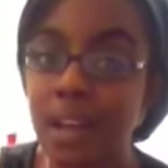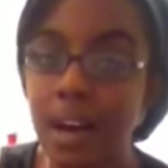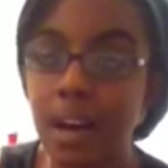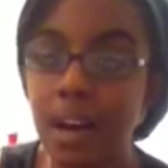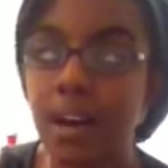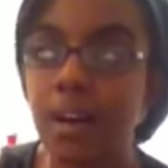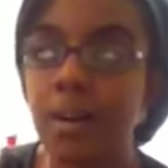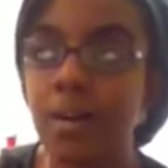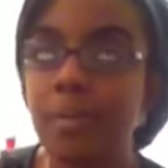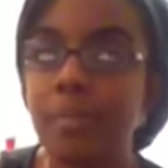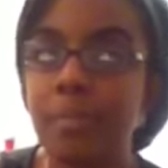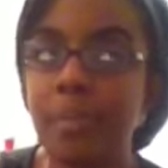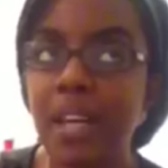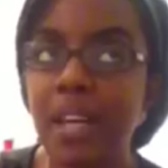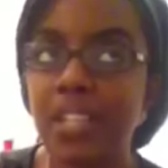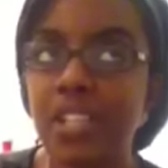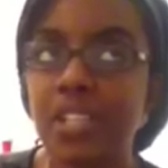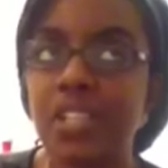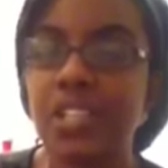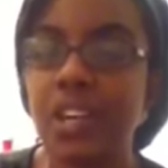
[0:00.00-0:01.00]
uh,
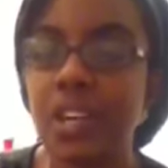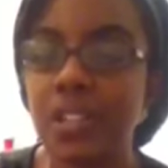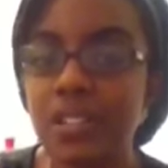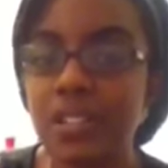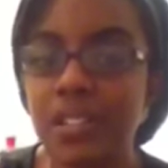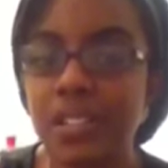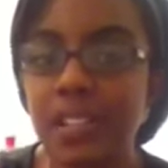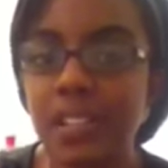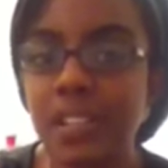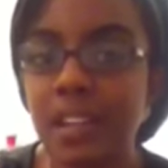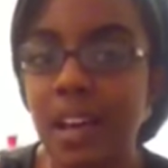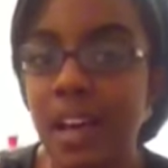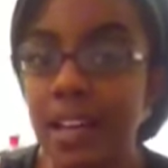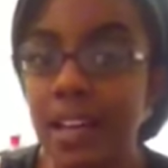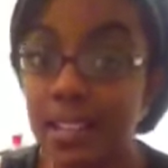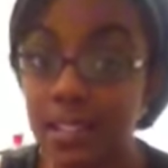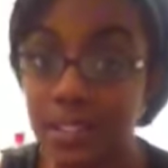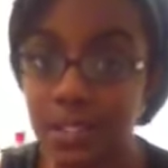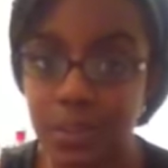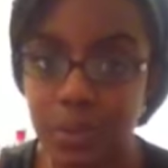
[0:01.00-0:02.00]
Magic Johnson had
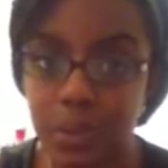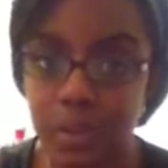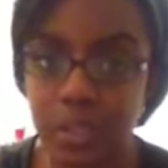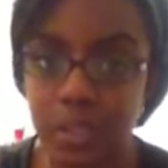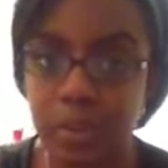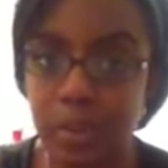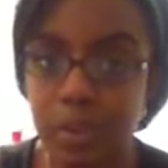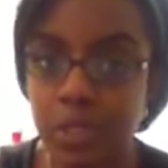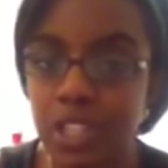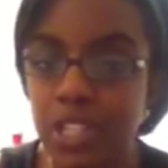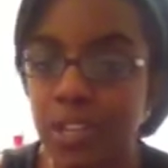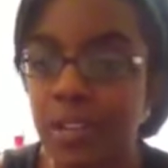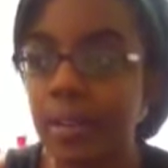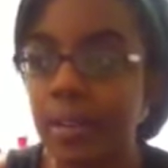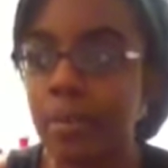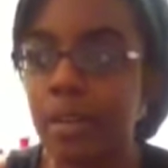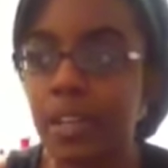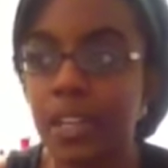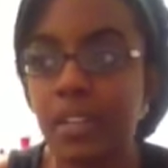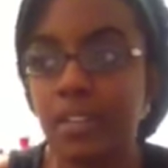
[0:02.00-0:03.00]
his story about sharing
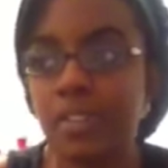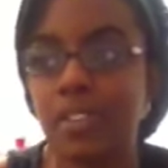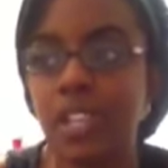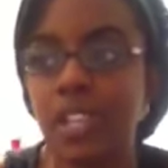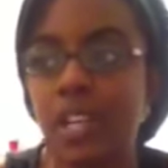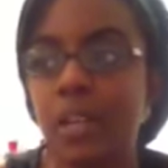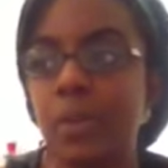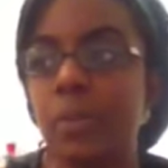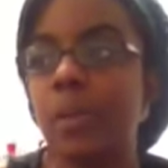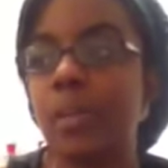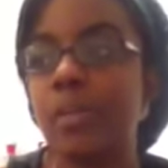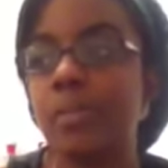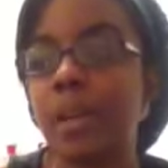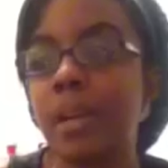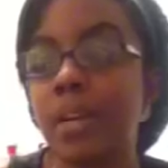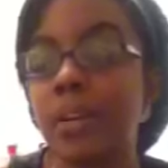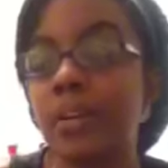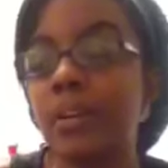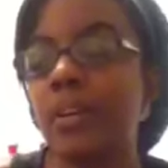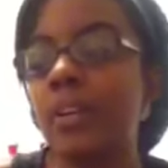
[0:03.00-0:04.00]
a bucket of chicken with
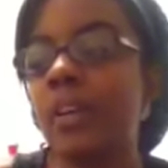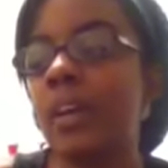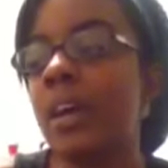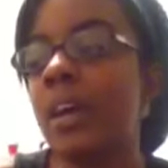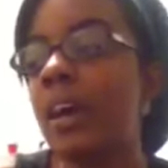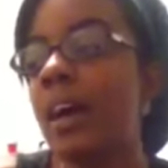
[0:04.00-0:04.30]
Michael.